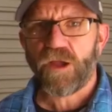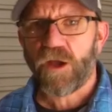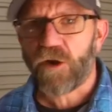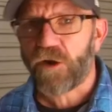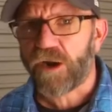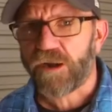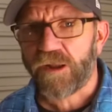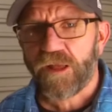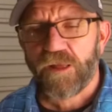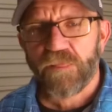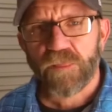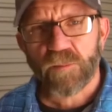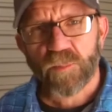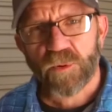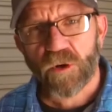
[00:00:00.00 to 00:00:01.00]
All right,
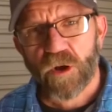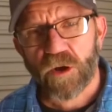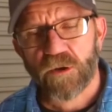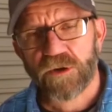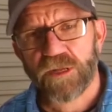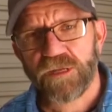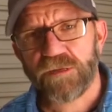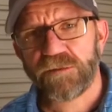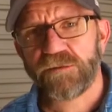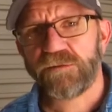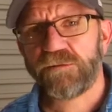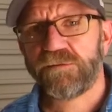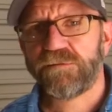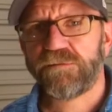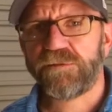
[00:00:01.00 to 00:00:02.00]
the priority
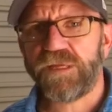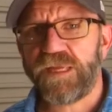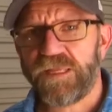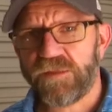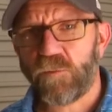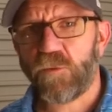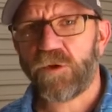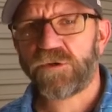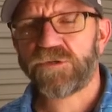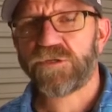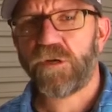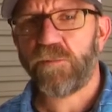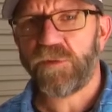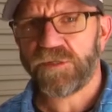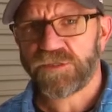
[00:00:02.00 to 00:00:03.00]
in the
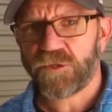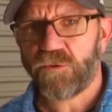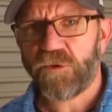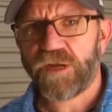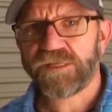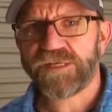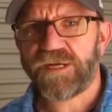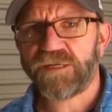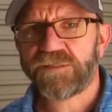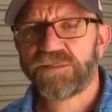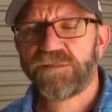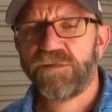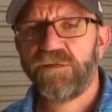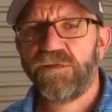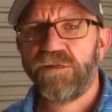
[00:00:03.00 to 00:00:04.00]
workshop is always us.
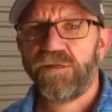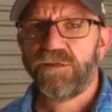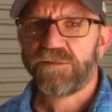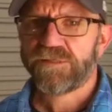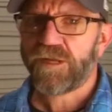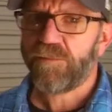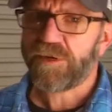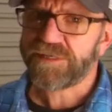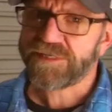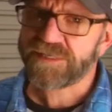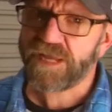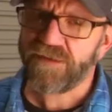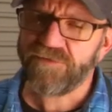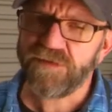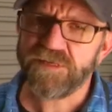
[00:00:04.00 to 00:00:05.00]
So my
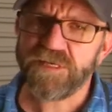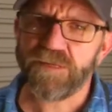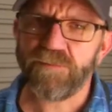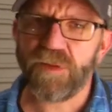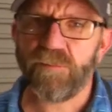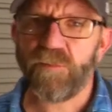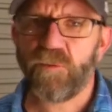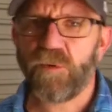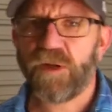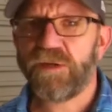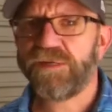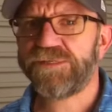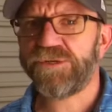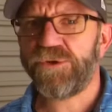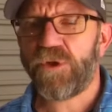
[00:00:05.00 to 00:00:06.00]
safety tip number one
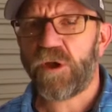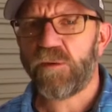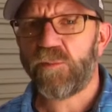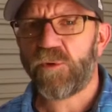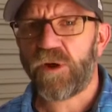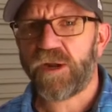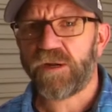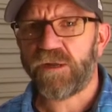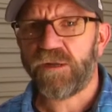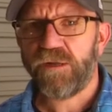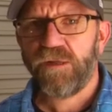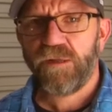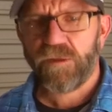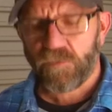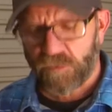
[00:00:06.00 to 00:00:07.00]
is a no-brainer.
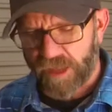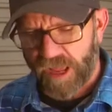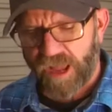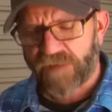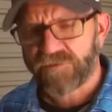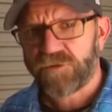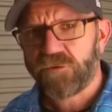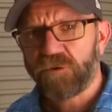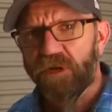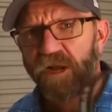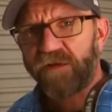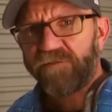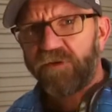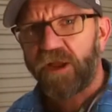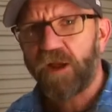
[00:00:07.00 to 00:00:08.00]
We have to look
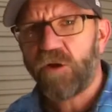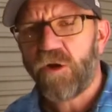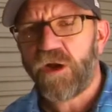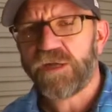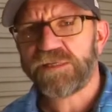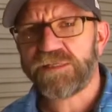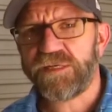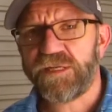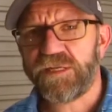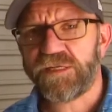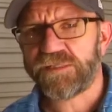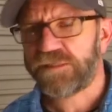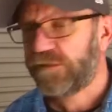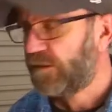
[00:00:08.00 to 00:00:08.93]
after our eyes and ears.